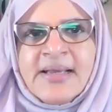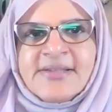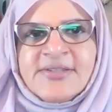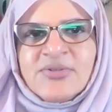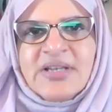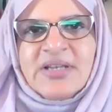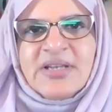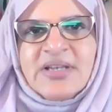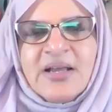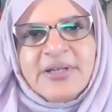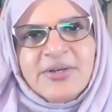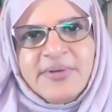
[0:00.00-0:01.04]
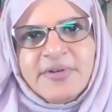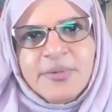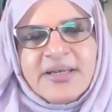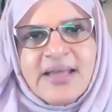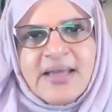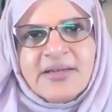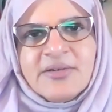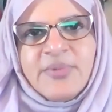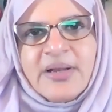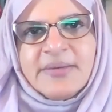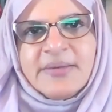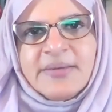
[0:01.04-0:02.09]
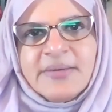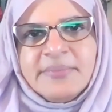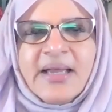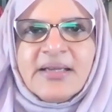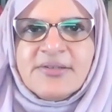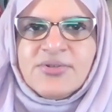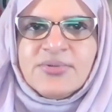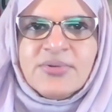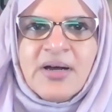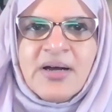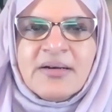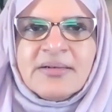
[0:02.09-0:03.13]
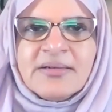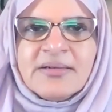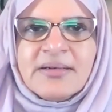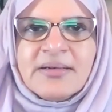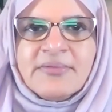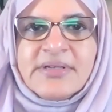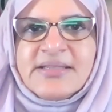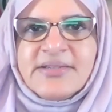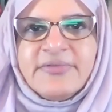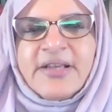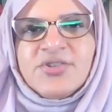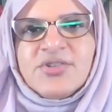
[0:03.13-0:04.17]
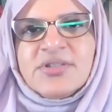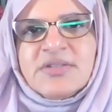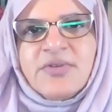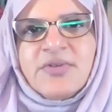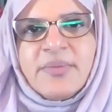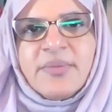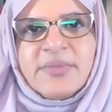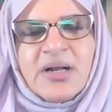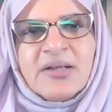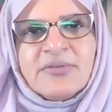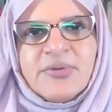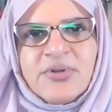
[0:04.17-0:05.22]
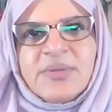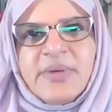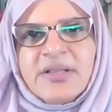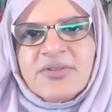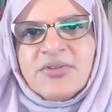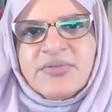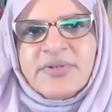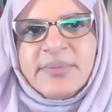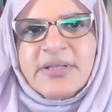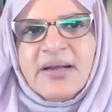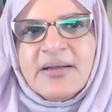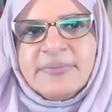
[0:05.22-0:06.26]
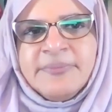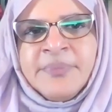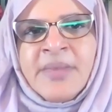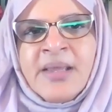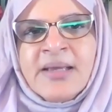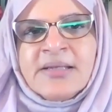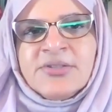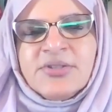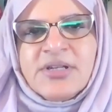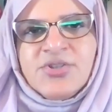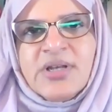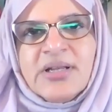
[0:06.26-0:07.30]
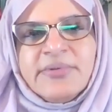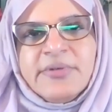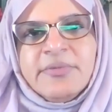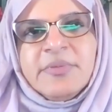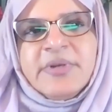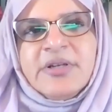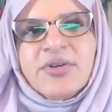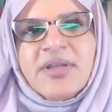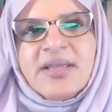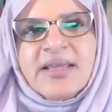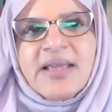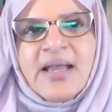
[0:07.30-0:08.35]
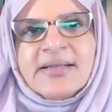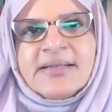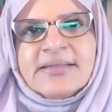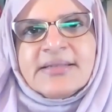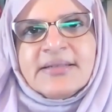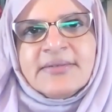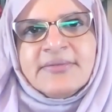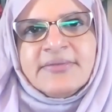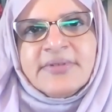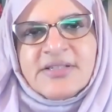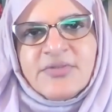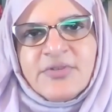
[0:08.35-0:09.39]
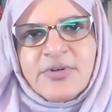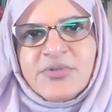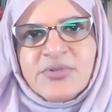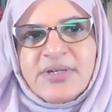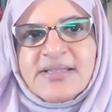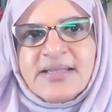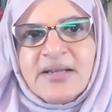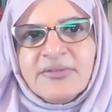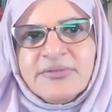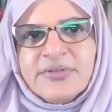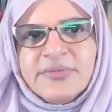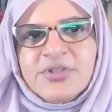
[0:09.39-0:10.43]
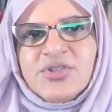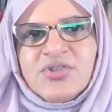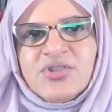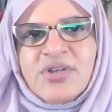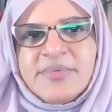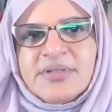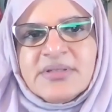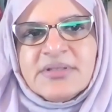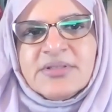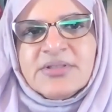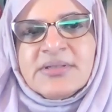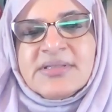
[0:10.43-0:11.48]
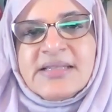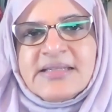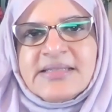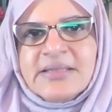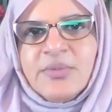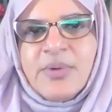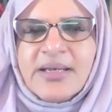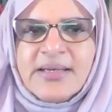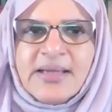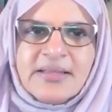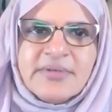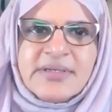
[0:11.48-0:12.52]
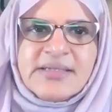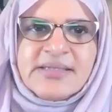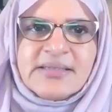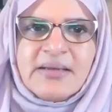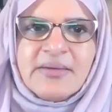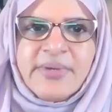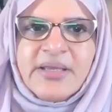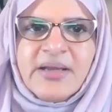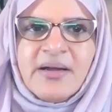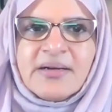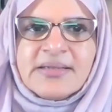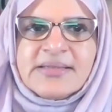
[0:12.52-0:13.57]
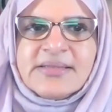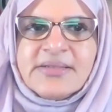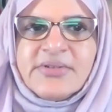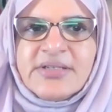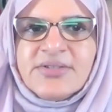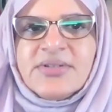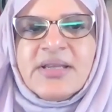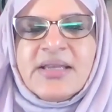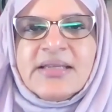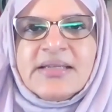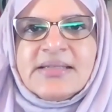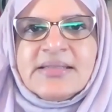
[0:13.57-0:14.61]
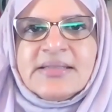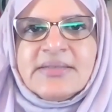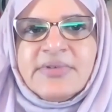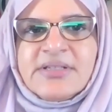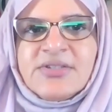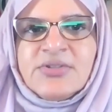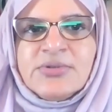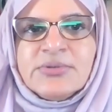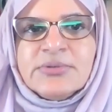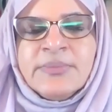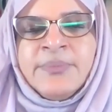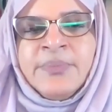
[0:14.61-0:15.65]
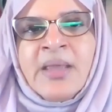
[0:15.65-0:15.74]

So, assalamu alaikum everyone, and welcome back to our verse reflections from the Quran for the month of Ramadan. Today, inshallah, we will be looking at a verse from Surah Saf, which is chapter sixty-one, and the verse uh, we are considering today is verse two,